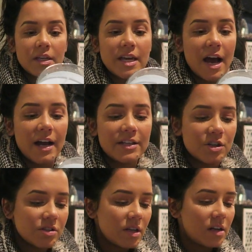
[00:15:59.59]
yeah, it's
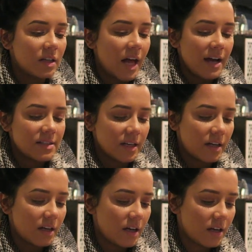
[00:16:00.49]
just a
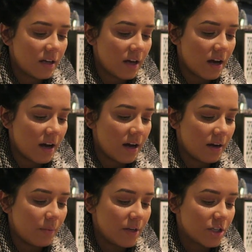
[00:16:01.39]
classic
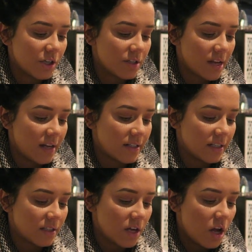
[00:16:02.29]
uh, winter scent.
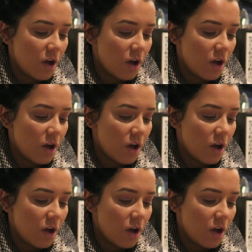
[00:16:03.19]
It's